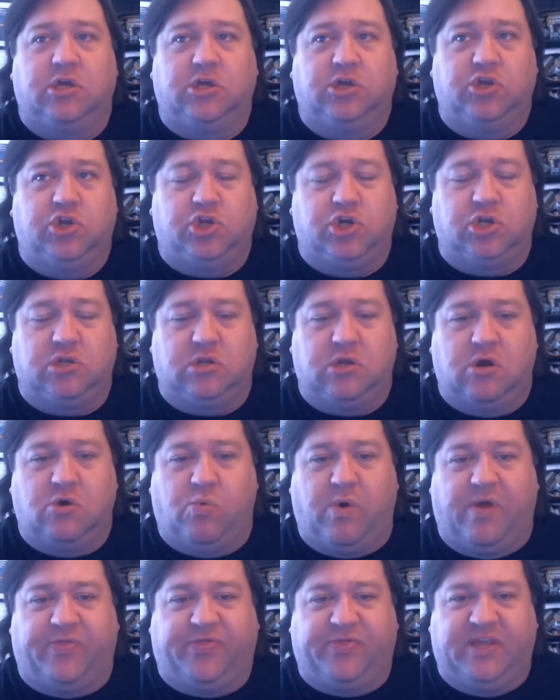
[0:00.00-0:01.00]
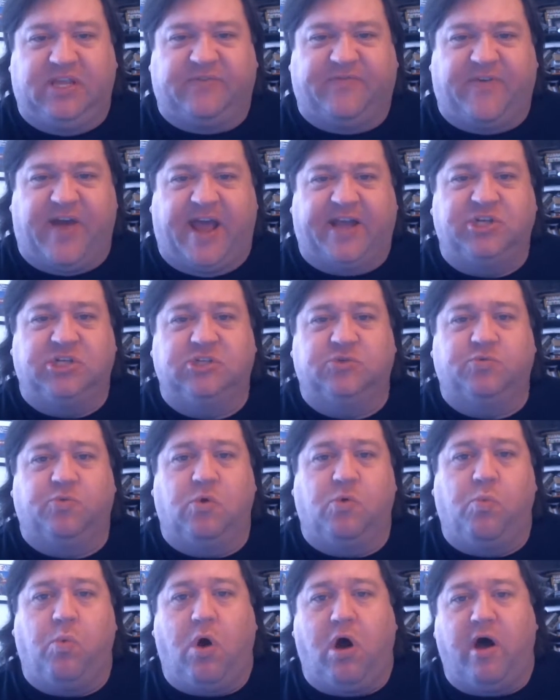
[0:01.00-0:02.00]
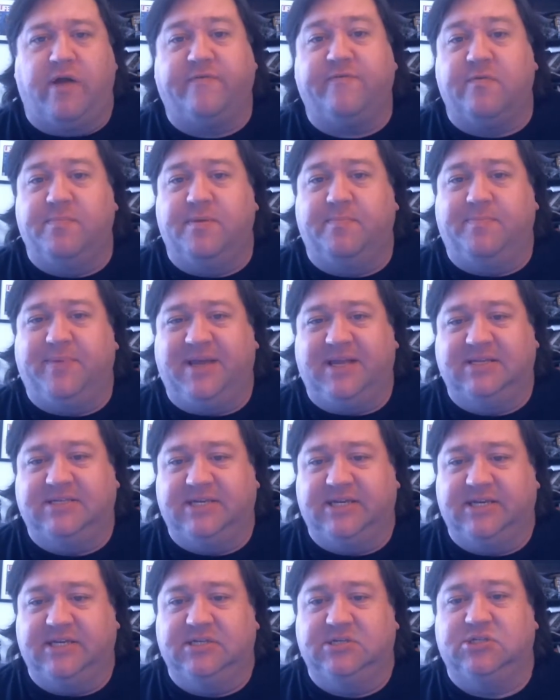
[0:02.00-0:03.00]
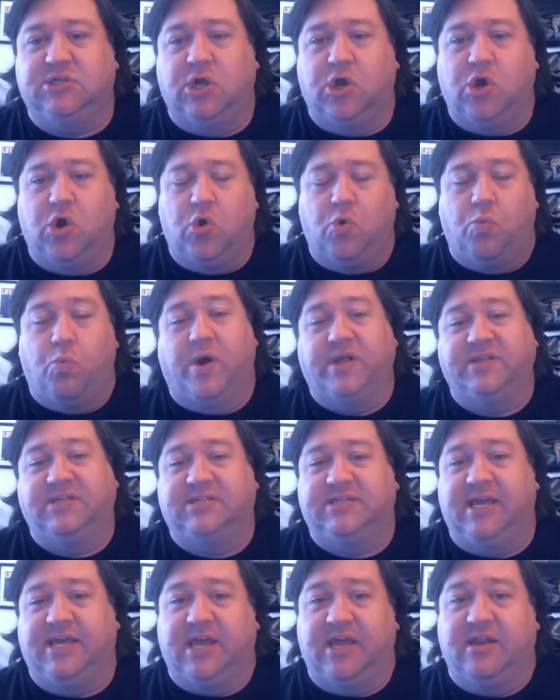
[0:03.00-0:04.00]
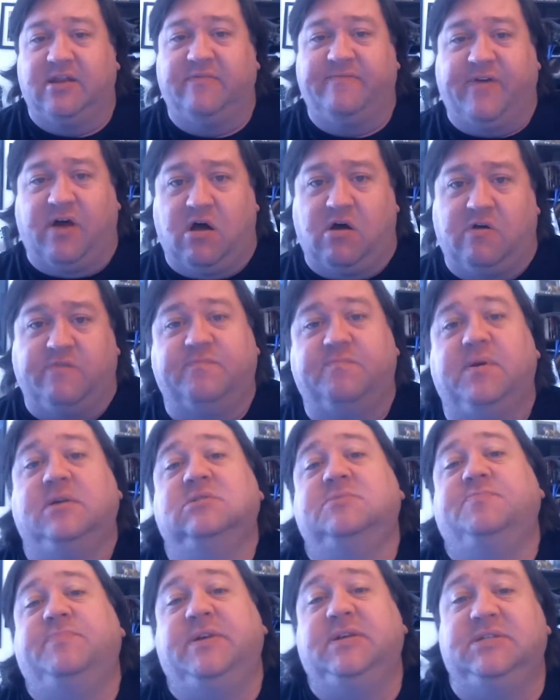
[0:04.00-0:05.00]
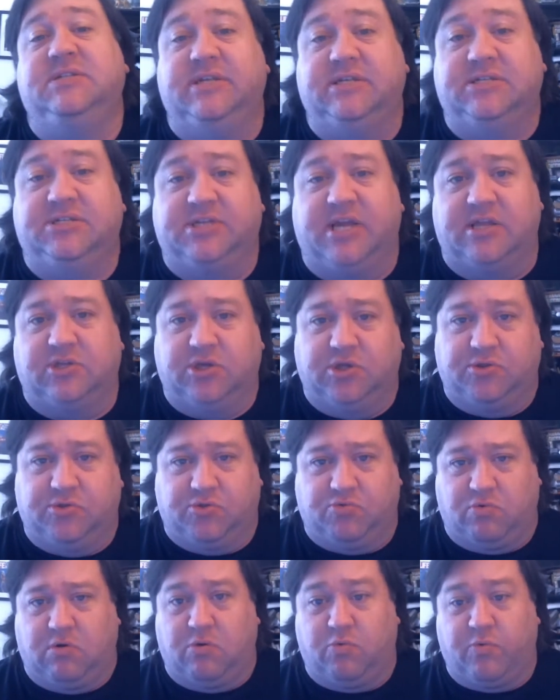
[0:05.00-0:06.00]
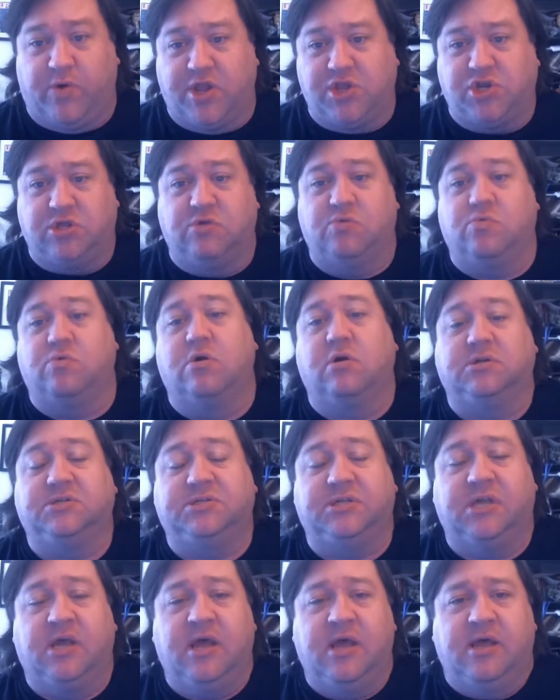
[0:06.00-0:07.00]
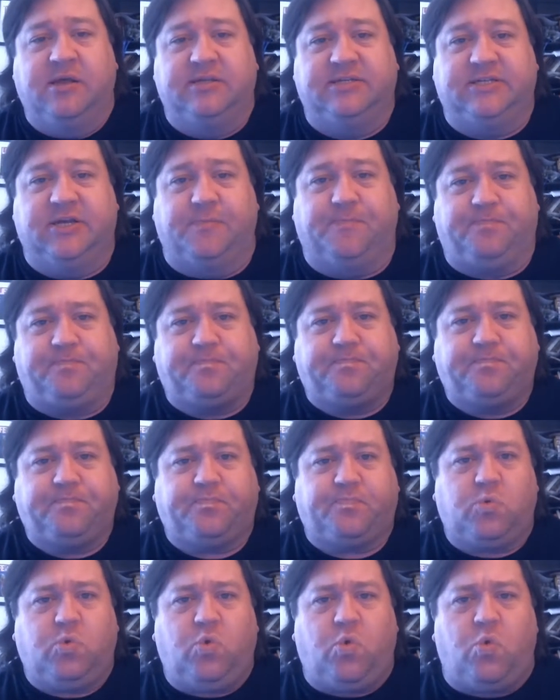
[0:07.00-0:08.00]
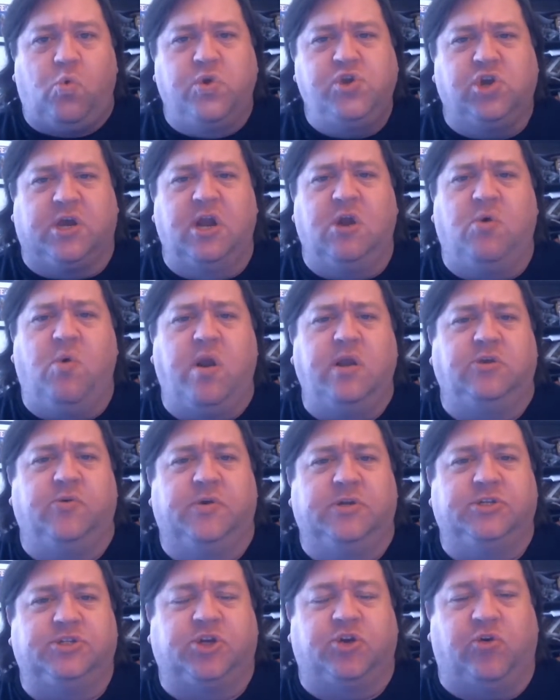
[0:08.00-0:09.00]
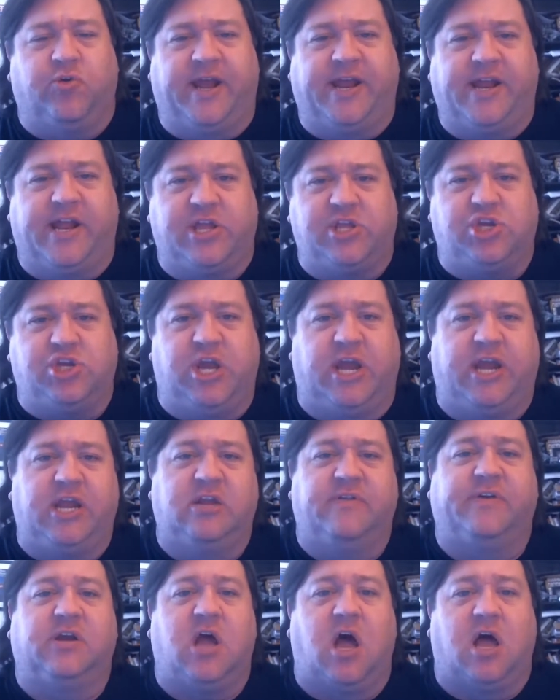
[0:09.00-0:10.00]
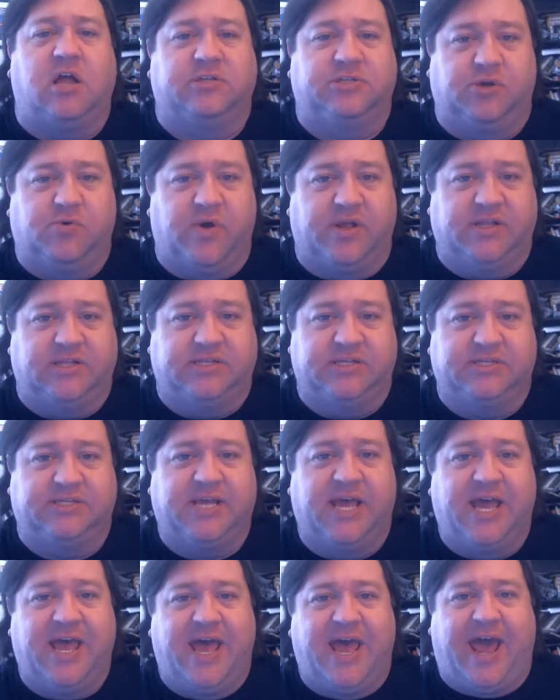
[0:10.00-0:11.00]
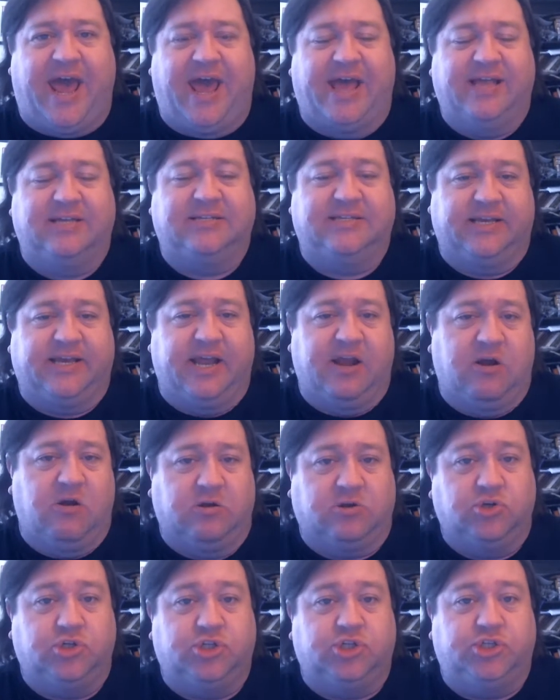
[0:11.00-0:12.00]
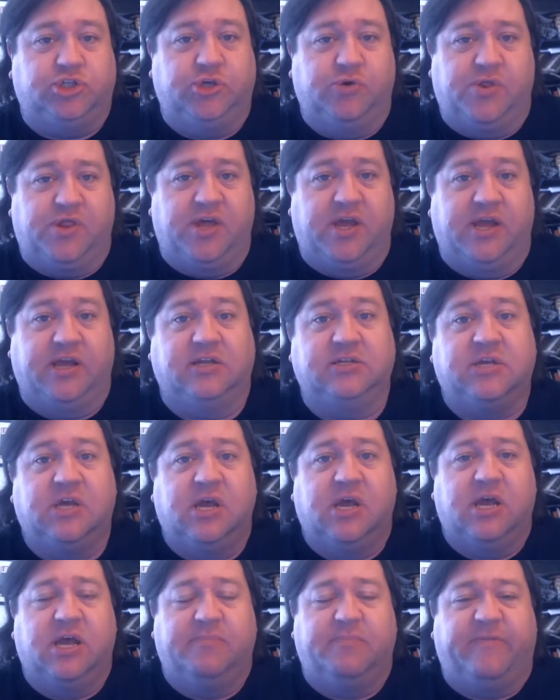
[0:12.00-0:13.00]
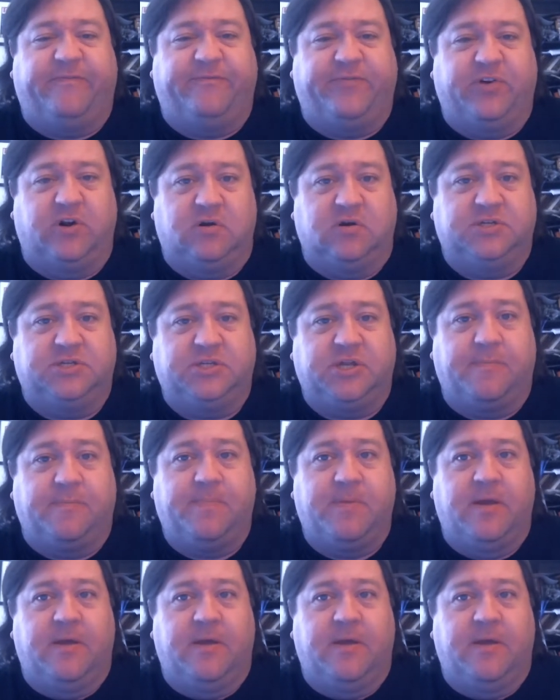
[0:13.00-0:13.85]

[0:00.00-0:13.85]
you should know what these factions will want from the PCs once they get involved, because PCs tend to throw a wrench in the works. So what you're going to want to do is create a chain of consequences as the characters do things. But first,